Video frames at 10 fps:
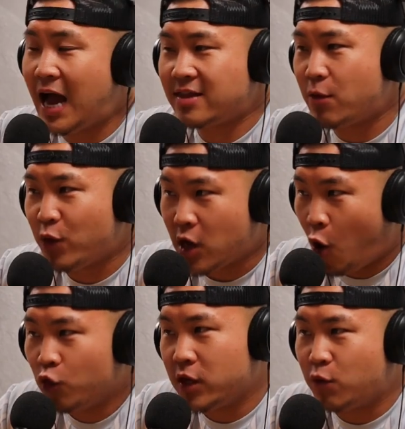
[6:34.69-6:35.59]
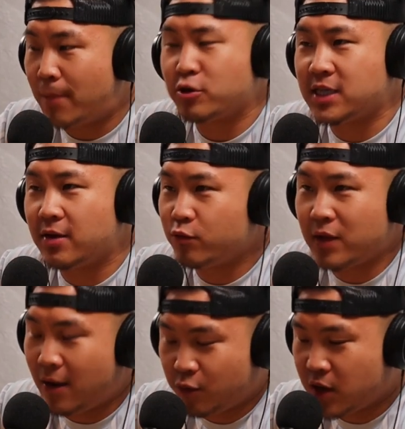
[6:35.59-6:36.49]
Not that we only represent
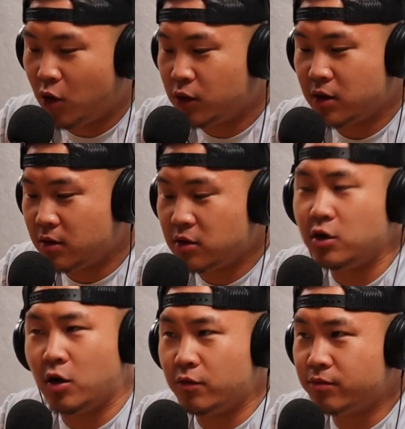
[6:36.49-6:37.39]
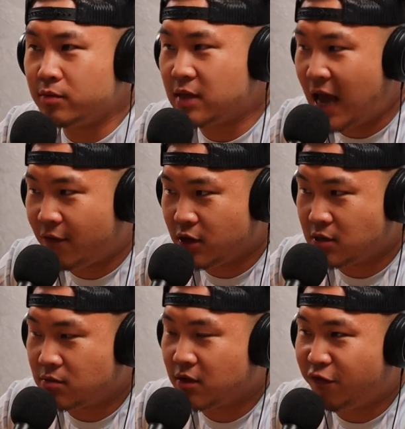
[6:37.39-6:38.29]
that we only, you know,
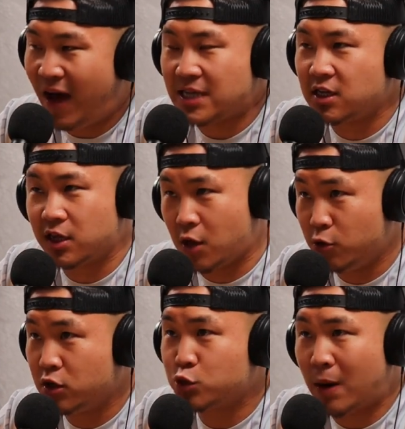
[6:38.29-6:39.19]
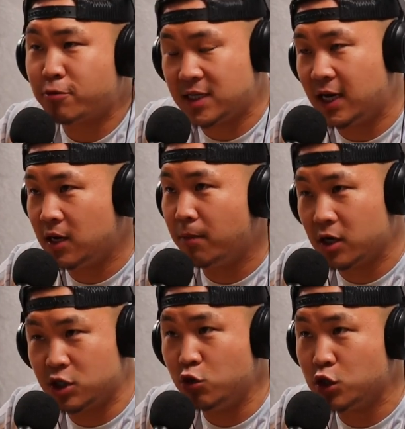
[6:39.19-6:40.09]
every facet of communities represented
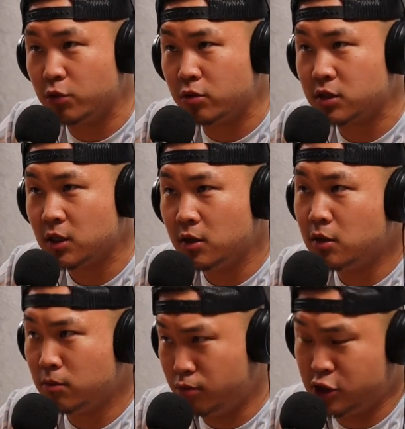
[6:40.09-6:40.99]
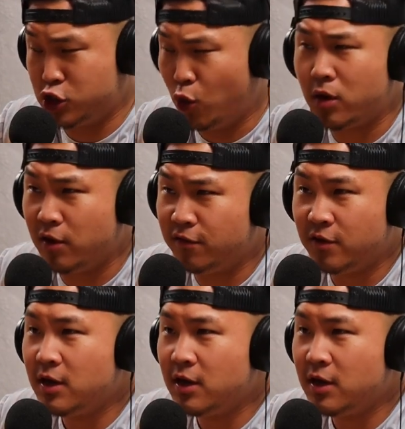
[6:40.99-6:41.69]
amongst YouTubers, but sort of.